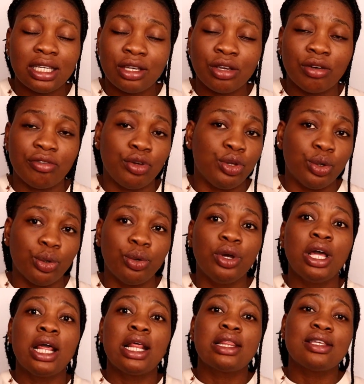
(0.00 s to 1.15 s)
take care of you. No,
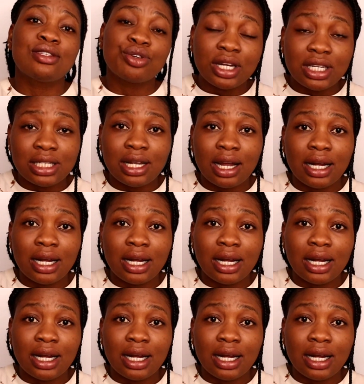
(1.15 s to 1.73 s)
this credit